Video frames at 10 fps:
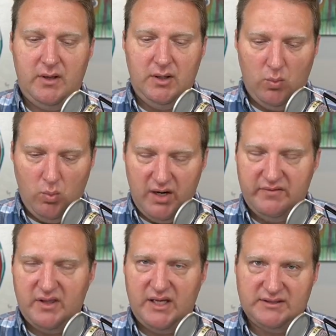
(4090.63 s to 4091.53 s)
you know, one
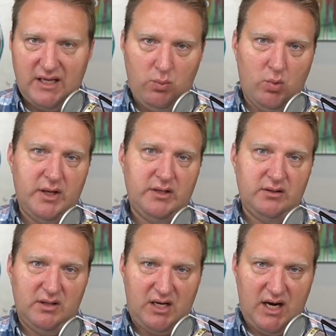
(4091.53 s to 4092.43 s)
of the things I want
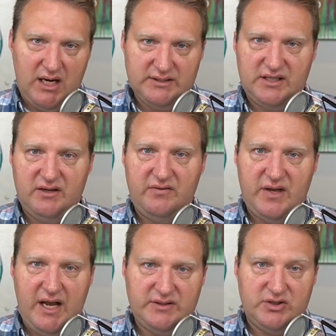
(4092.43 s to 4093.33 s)
the content
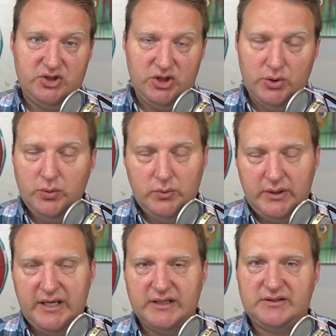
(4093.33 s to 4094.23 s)
VA to do
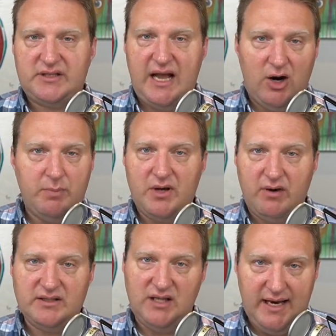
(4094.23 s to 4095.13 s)
is to help me
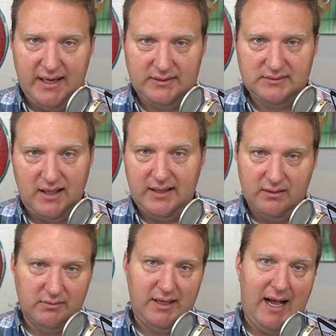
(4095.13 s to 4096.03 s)
create slide decks. Like
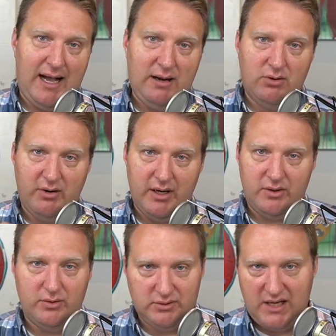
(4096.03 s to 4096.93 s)
literally, I will create a
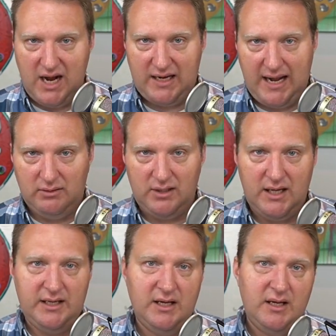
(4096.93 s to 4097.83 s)
Google Doc
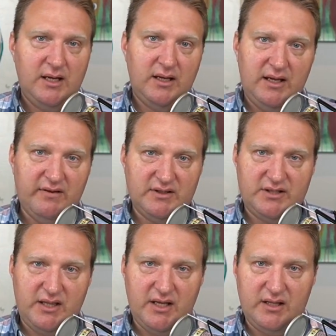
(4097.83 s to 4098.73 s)
outline, give it
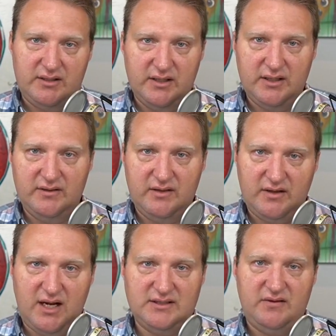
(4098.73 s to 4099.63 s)
to the the
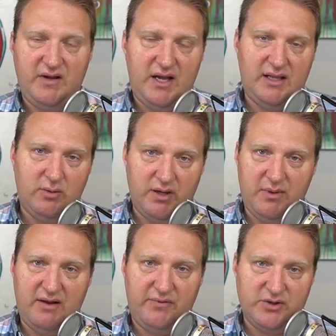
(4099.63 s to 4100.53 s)
the content VA, and they will give
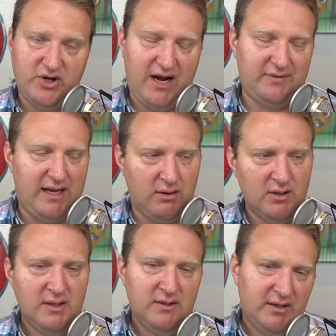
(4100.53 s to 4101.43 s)
me that first draft. Now,
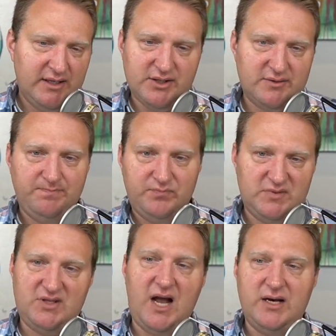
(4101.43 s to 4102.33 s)
and just
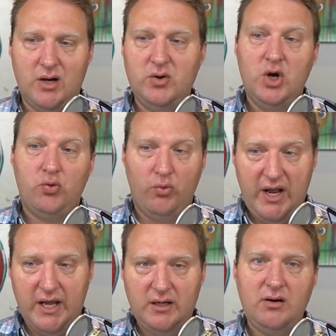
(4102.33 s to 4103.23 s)
side note,
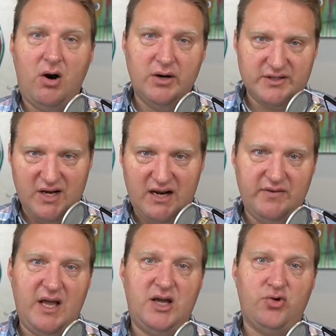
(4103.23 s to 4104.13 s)
Ren, our design
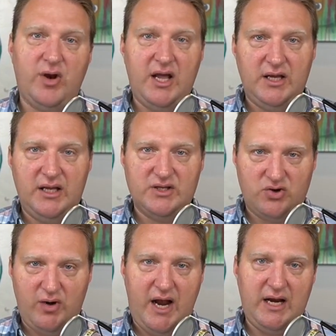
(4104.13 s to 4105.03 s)
VA, create is
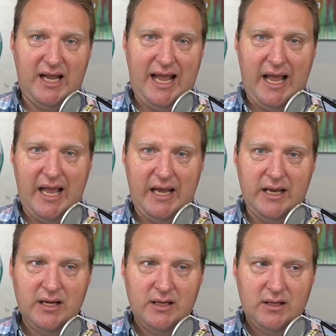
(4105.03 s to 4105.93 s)
creating
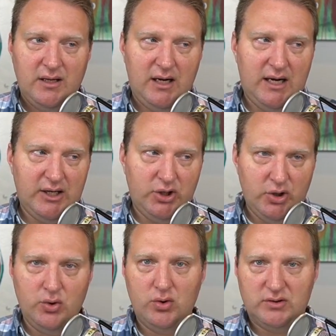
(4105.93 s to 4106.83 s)
a uh,
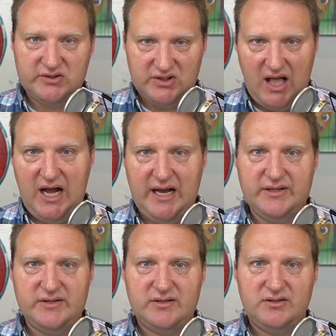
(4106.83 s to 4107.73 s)
Google
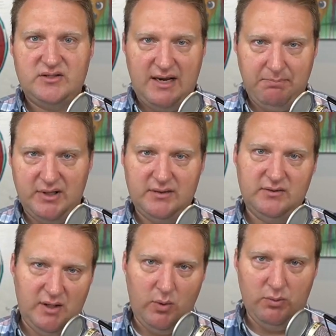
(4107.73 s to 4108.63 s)
Slides template
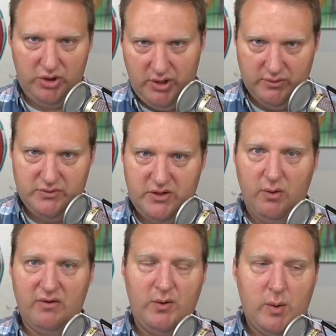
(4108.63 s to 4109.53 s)
that we will use
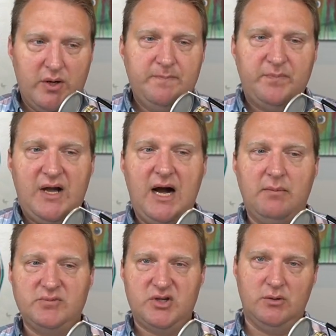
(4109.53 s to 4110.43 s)
going forward.
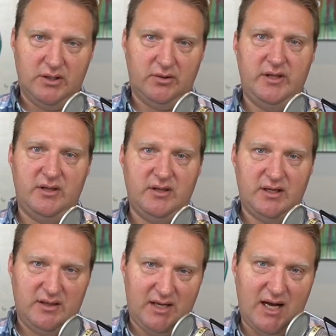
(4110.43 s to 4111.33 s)
Um, so literally, the,
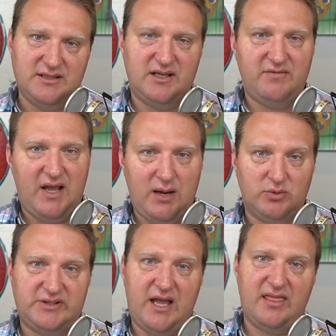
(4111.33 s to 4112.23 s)
the, the content VA
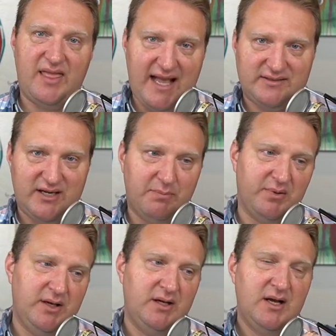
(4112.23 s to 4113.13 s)
will take that
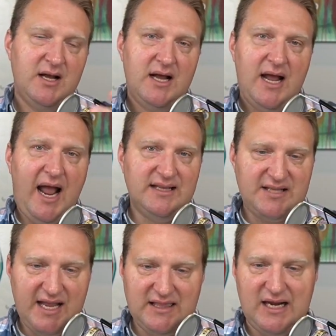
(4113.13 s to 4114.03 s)
template and
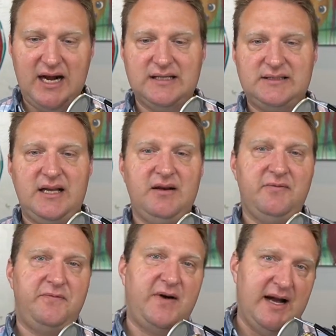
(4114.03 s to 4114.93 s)
take the content,
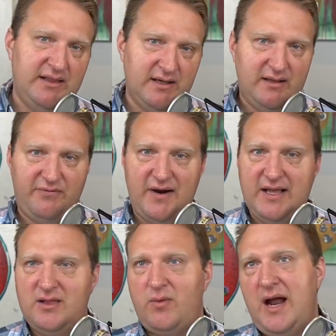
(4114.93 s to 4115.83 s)
find the
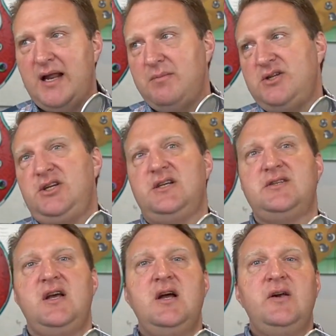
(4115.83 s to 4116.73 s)
find the right
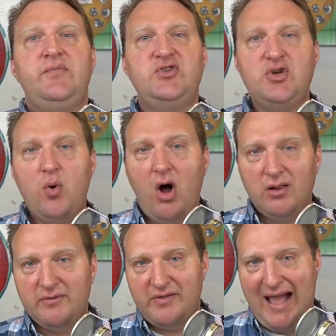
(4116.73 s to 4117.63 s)
images, do
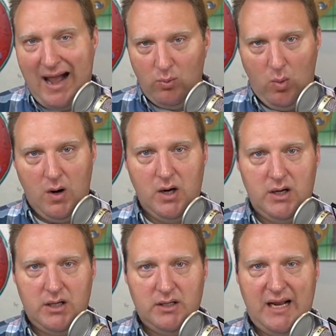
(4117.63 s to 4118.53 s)
all of that
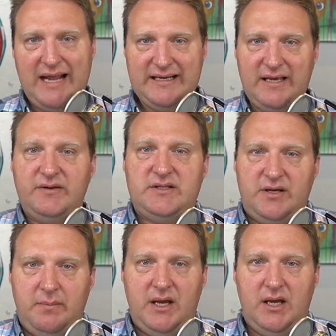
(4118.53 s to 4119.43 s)
work, and give it
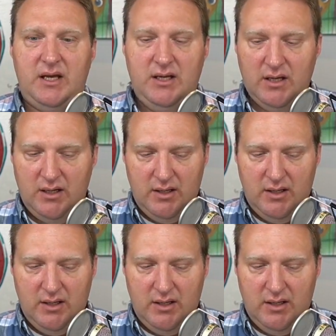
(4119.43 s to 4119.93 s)
to me,